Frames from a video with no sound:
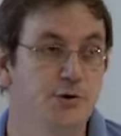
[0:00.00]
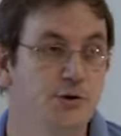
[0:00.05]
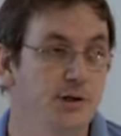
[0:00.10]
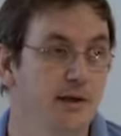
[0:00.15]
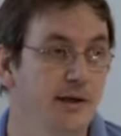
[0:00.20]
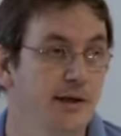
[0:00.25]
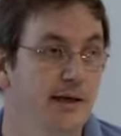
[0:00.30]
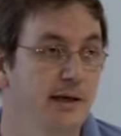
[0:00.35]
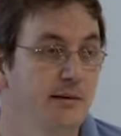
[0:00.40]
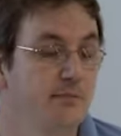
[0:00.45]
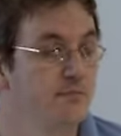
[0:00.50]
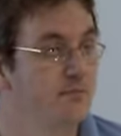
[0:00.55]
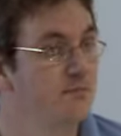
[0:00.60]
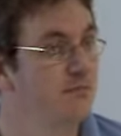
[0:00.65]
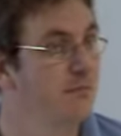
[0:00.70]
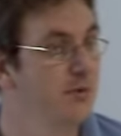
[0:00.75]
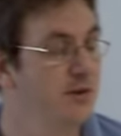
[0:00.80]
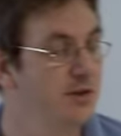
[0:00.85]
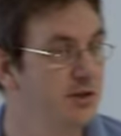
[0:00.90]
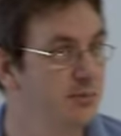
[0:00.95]
usually,
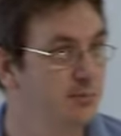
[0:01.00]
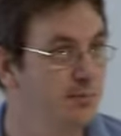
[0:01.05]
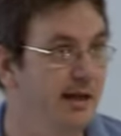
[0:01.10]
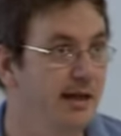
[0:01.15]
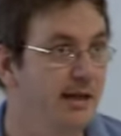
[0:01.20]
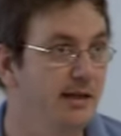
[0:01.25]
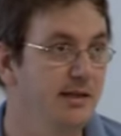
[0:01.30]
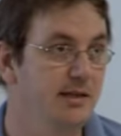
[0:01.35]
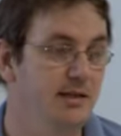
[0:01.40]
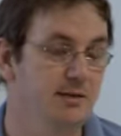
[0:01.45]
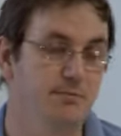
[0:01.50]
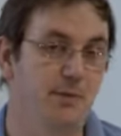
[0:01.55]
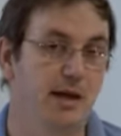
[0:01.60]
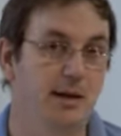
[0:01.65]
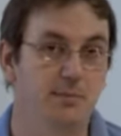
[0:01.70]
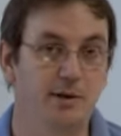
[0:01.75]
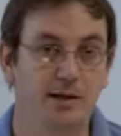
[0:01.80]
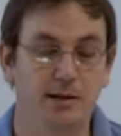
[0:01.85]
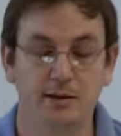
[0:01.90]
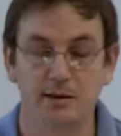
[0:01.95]
the speed is
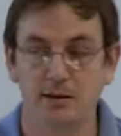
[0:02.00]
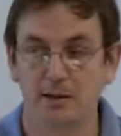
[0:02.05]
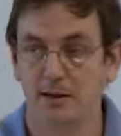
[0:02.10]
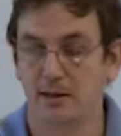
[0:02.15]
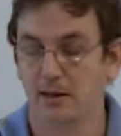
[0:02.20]
maybe,